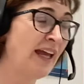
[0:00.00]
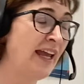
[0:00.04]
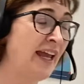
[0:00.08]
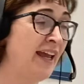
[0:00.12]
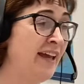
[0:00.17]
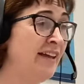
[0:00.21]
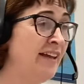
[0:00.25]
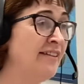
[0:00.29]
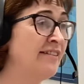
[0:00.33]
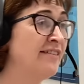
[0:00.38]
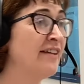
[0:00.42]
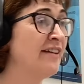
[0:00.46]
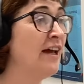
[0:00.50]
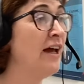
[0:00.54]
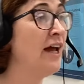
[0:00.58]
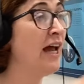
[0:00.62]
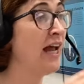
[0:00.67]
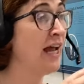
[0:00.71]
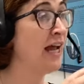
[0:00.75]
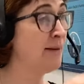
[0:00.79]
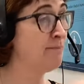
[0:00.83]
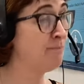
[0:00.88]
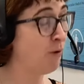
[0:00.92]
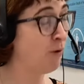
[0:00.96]
is
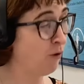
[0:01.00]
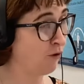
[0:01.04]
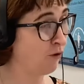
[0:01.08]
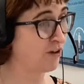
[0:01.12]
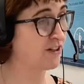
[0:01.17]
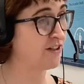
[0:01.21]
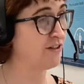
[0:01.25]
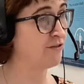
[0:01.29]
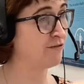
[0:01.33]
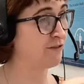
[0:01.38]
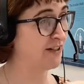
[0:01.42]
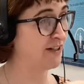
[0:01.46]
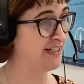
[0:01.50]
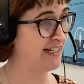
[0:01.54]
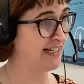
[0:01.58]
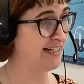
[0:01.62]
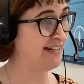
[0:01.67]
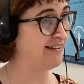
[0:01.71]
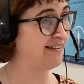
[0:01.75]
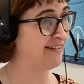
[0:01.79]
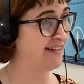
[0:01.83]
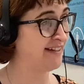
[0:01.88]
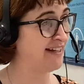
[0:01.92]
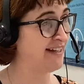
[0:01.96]
important for
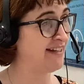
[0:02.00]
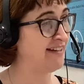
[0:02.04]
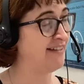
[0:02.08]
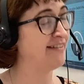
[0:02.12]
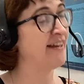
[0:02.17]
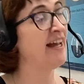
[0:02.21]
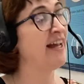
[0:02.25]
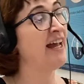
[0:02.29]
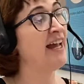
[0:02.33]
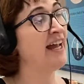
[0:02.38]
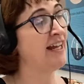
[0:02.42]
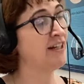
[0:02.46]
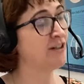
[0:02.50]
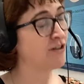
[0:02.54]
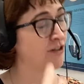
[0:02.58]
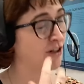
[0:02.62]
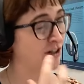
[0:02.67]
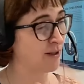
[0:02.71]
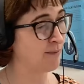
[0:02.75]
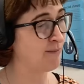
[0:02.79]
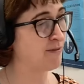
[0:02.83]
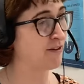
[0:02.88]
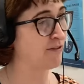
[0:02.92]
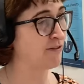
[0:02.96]
DCs in
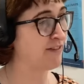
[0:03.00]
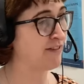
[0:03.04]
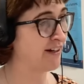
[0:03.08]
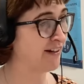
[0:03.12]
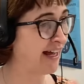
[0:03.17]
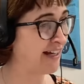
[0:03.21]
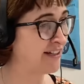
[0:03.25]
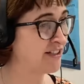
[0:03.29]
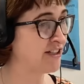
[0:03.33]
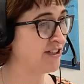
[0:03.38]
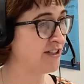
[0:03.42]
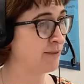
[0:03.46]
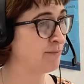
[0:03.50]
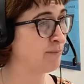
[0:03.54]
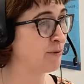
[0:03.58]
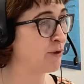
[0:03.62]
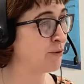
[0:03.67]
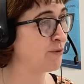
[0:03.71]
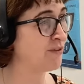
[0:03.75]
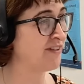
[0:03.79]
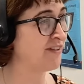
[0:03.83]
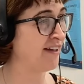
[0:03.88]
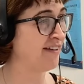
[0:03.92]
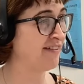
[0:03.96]
terms of their antigen
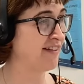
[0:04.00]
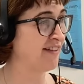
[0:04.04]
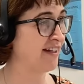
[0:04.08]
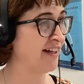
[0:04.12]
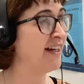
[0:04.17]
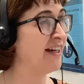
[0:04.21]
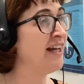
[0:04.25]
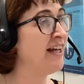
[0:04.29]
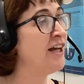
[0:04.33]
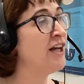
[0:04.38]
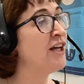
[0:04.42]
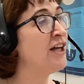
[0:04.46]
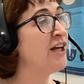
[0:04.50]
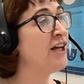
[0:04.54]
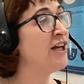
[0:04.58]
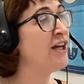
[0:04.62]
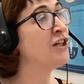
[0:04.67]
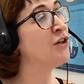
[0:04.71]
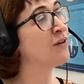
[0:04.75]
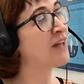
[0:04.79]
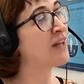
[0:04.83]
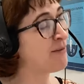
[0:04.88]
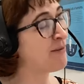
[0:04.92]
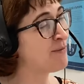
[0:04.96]
processing.
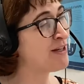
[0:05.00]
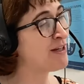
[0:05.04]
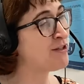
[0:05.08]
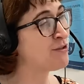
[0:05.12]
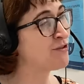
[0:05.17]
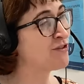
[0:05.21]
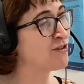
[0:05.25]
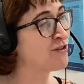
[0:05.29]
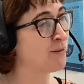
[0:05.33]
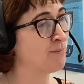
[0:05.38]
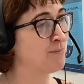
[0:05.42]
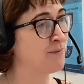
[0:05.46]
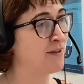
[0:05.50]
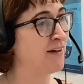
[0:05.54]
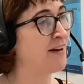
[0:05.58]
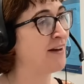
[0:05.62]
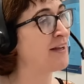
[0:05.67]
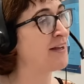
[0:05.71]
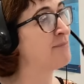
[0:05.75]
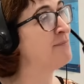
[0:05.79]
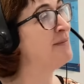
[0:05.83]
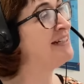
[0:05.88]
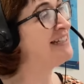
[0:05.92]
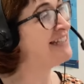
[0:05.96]
You know, can we use something
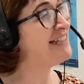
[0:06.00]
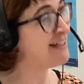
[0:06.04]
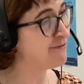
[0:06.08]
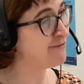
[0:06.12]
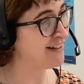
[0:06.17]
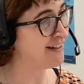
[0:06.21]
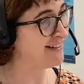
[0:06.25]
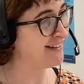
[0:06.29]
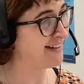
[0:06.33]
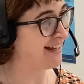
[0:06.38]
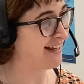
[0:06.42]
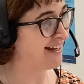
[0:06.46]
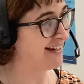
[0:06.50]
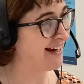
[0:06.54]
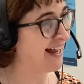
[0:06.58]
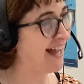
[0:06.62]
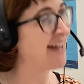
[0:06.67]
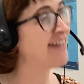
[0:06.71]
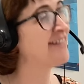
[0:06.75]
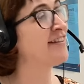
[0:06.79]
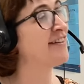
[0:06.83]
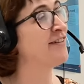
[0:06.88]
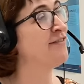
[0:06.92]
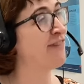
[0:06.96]
like Medivi then
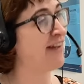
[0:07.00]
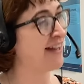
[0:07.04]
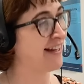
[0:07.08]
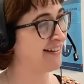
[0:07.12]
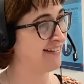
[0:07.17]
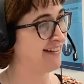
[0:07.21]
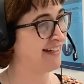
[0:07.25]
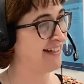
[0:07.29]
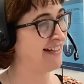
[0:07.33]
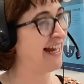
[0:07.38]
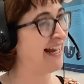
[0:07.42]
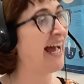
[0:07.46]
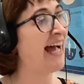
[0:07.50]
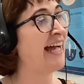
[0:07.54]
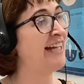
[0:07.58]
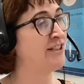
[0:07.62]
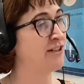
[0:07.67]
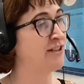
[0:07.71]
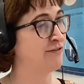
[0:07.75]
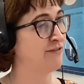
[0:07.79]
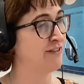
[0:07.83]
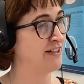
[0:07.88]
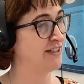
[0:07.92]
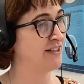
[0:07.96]
as a vaccine
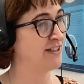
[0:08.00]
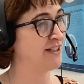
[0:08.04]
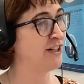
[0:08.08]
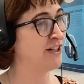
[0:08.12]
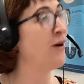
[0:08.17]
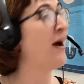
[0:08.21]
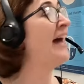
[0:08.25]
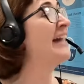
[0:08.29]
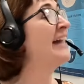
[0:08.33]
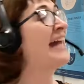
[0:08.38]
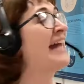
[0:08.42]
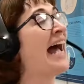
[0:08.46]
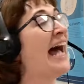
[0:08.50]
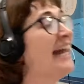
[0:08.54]
adjuvant, you know, at